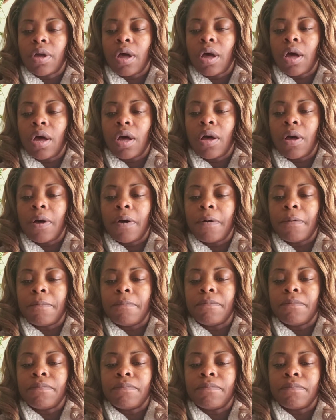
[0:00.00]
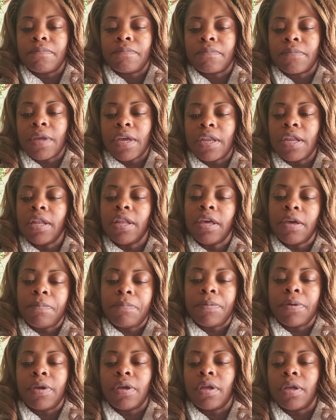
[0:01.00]
and the
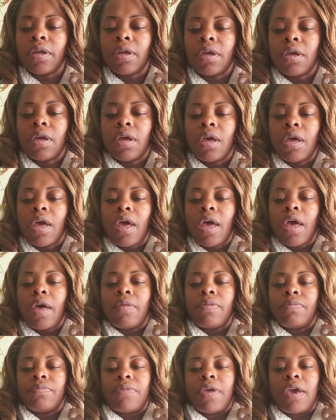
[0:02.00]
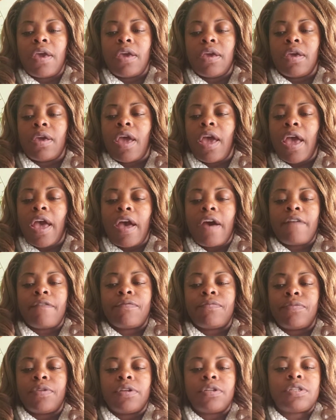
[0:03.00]
lipid, they
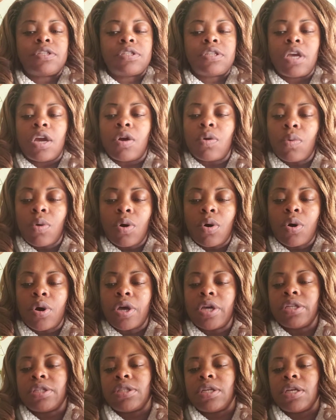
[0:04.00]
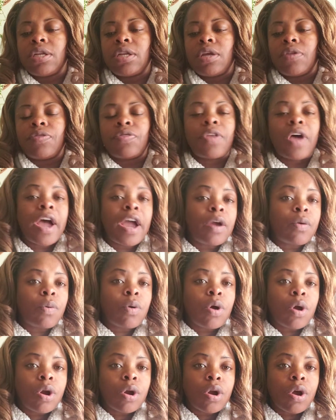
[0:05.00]
have the steroids and the
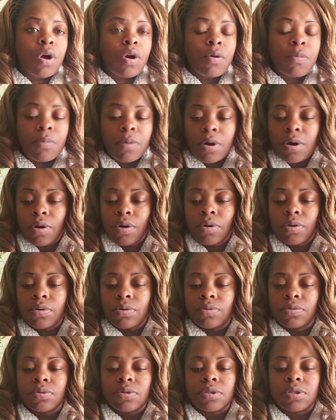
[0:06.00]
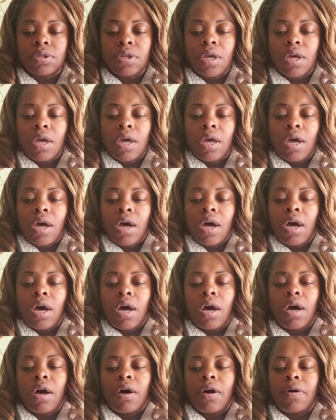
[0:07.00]
thyroid hormones,
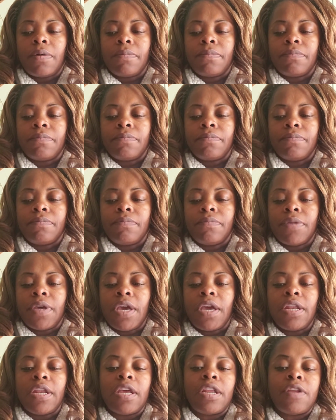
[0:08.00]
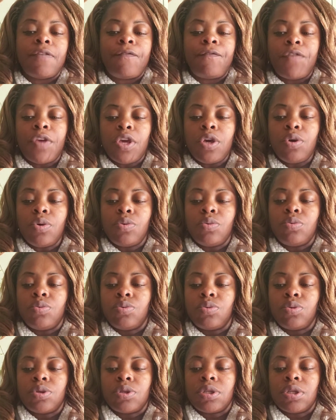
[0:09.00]
and they
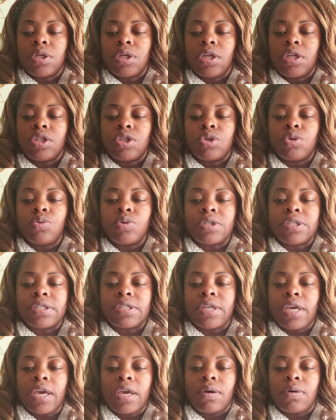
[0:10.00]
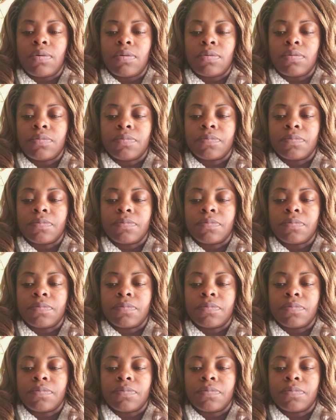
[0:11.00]
diffuse into a cell,